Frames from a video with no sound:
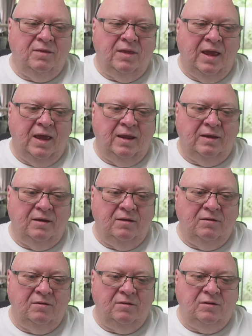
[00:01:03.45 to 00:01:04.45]
that
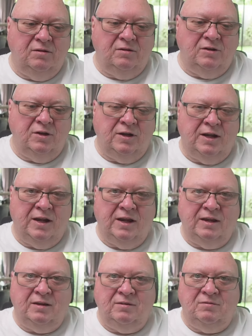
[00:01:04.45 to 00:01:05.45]
you
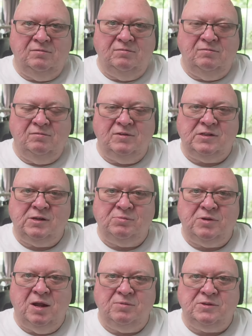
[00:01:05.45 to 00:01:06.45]
need and
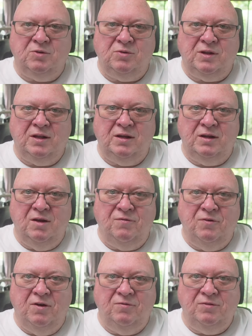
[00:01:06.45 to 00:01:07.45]
sometimes don't get
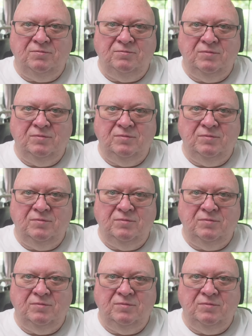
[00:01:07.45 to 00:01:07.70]
enough of.